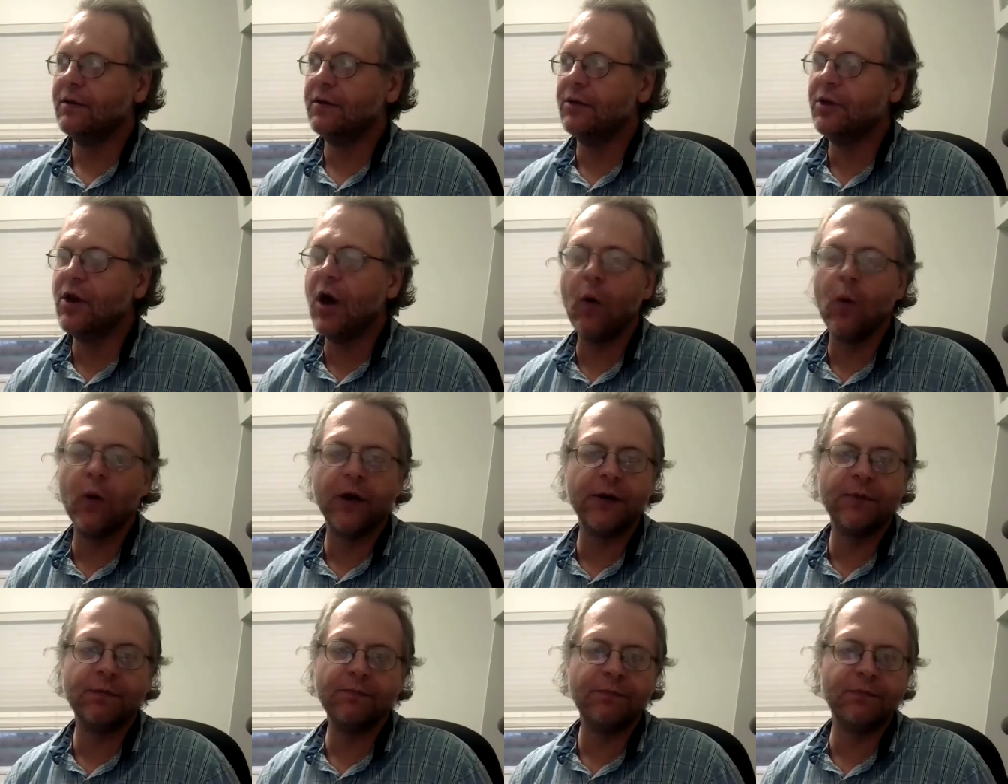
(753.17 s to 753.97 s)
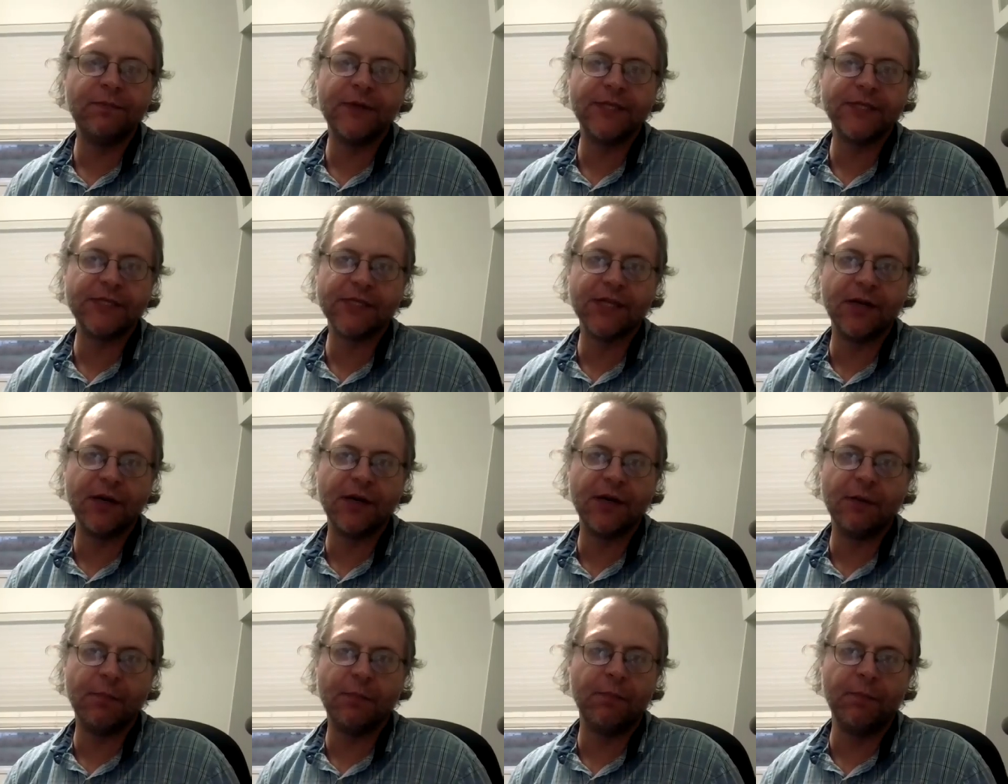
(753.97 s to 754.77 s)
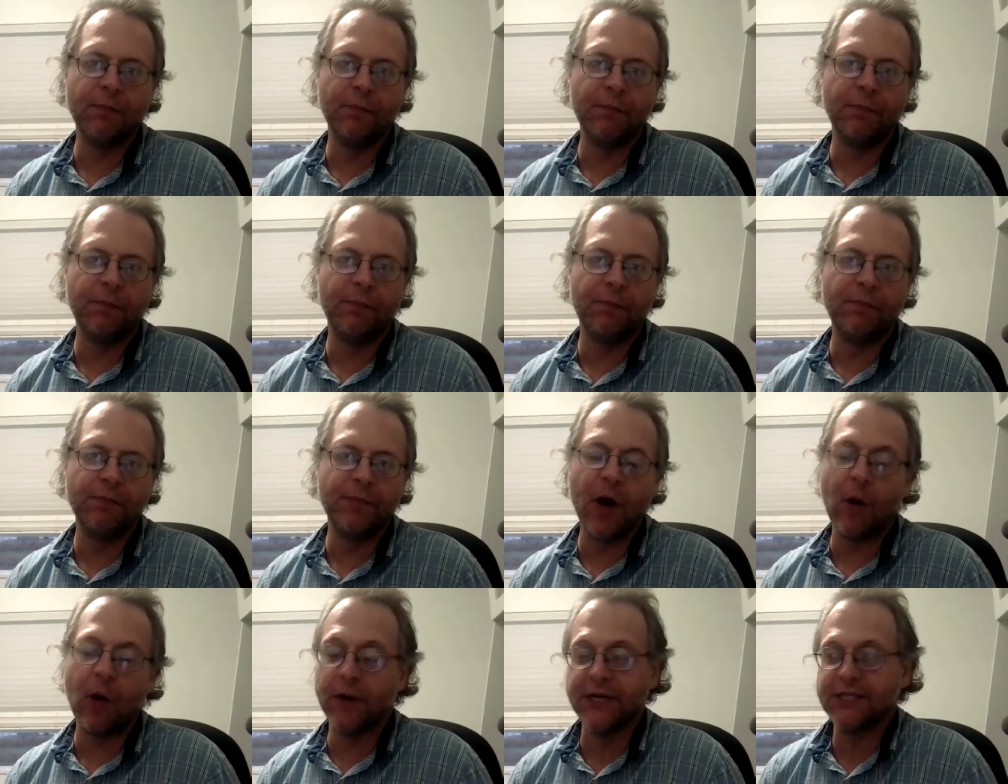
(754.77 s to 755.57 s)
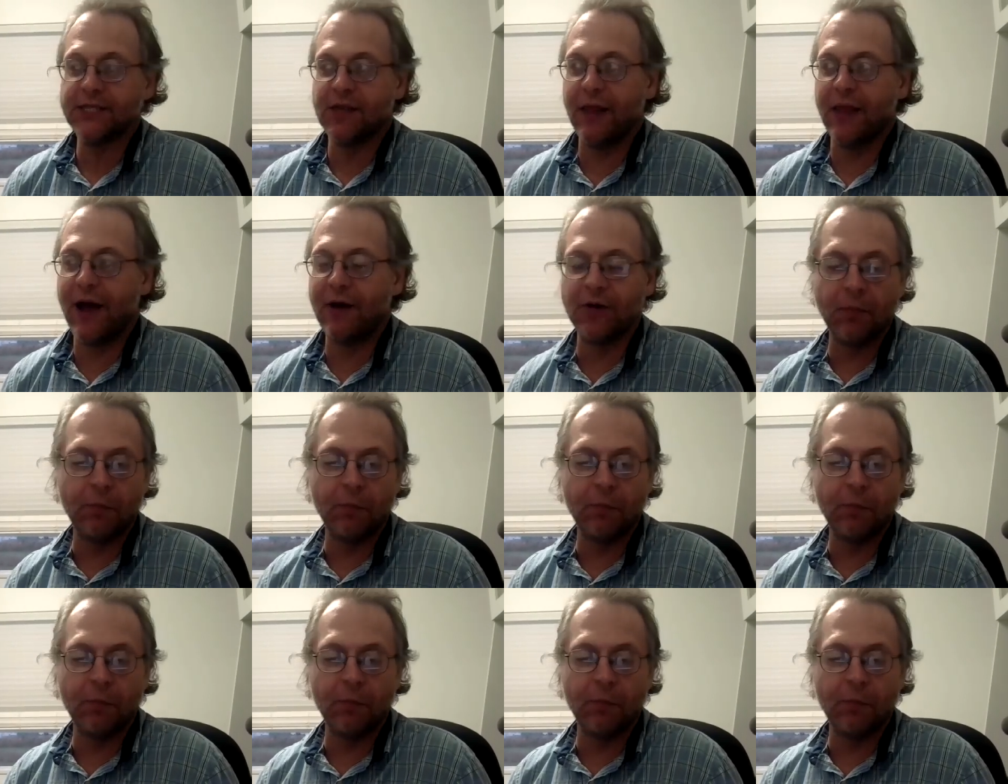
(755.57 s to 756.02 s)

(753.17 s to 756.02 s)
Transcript: no one is gonna no one is allowed